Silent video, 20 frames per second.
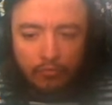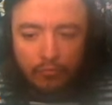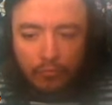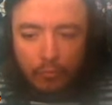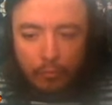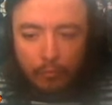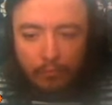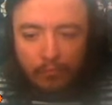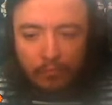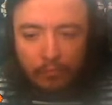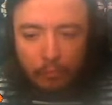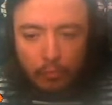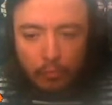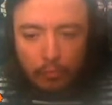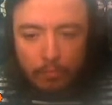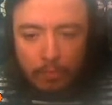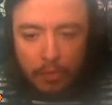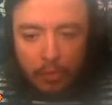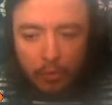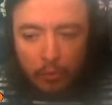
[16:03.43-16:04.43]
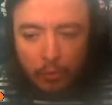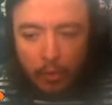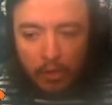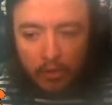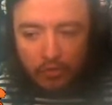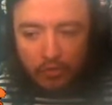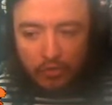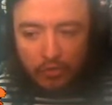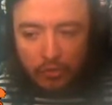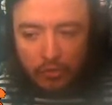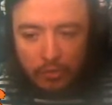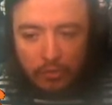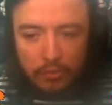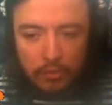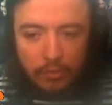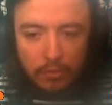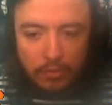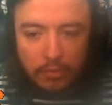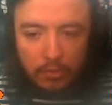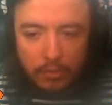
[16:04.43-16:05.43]
Truths will be
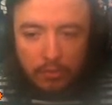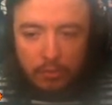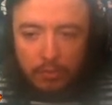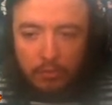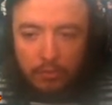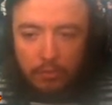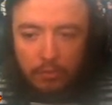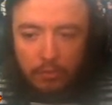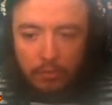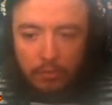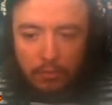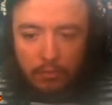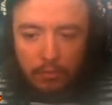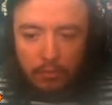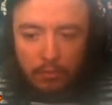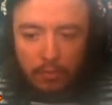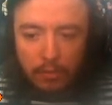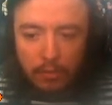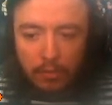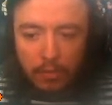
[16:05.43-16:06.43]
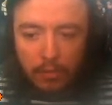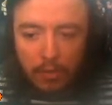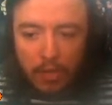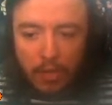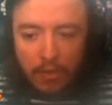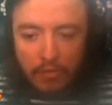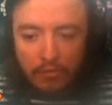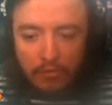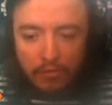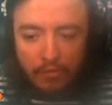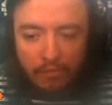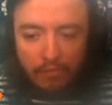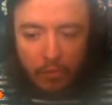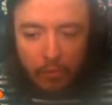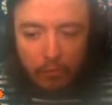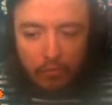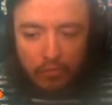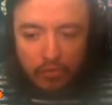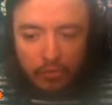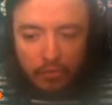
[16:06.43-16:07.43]
questioned, and
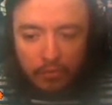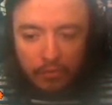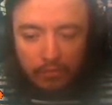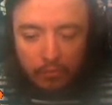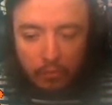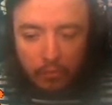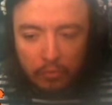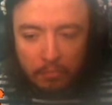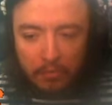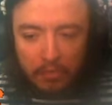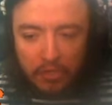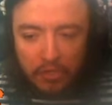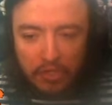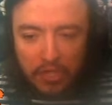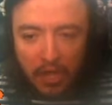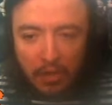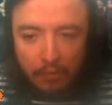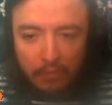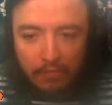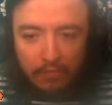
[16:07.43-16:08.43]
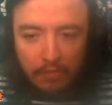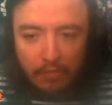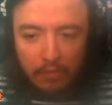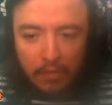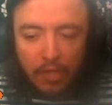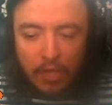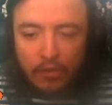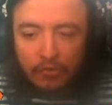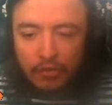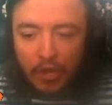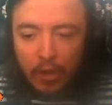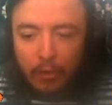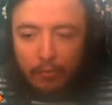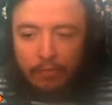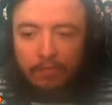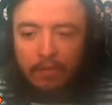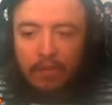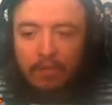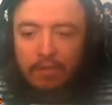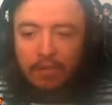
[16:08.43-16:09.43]
devotions will be doubted.
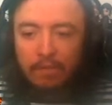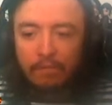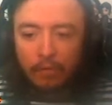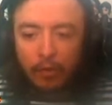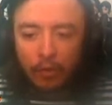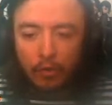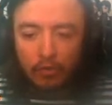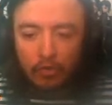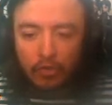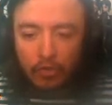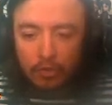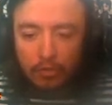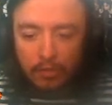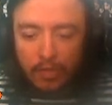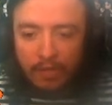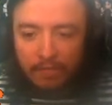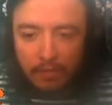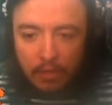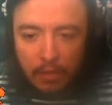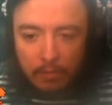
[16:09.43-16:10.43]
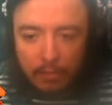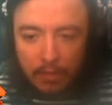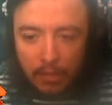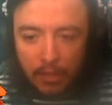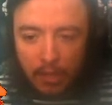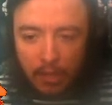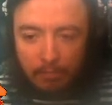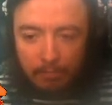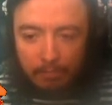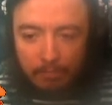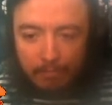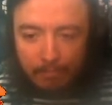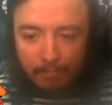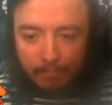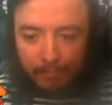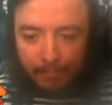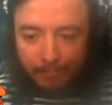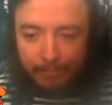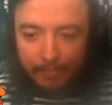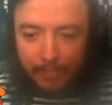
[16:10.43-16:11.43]
Doubted Devotion, that's the name of the game.
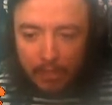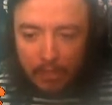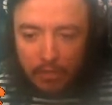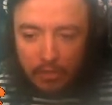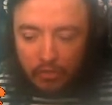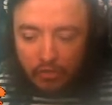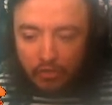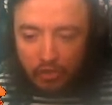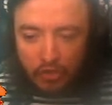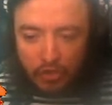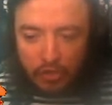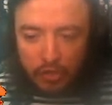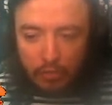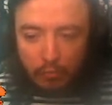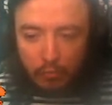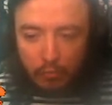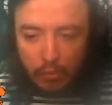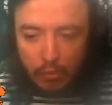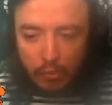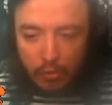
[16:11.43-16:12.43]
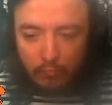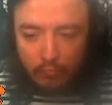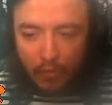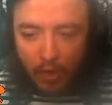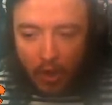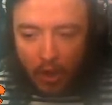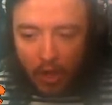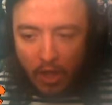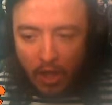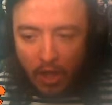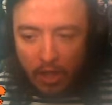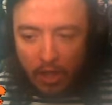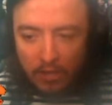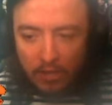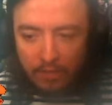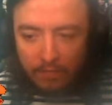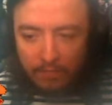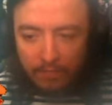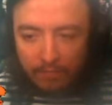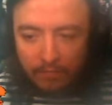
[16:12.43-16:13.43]
She will
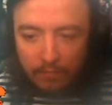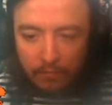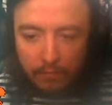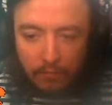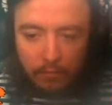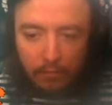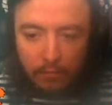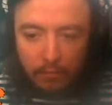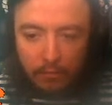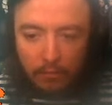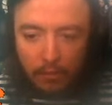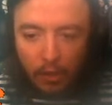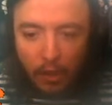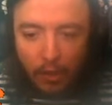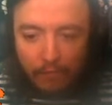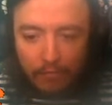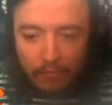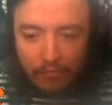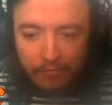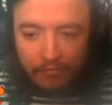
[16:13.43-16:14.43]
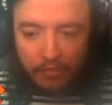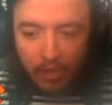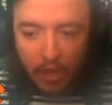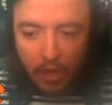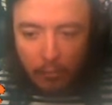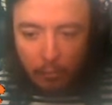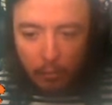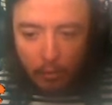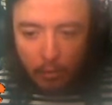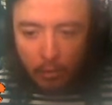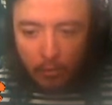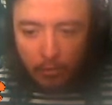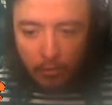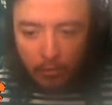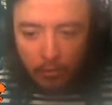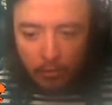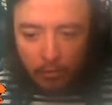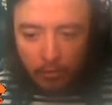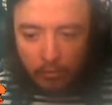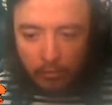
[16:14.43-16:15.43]
rise of the
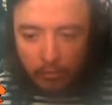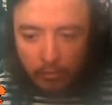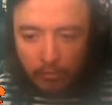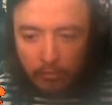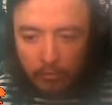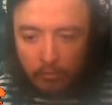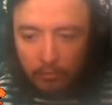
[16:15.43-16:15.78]
Skywalker.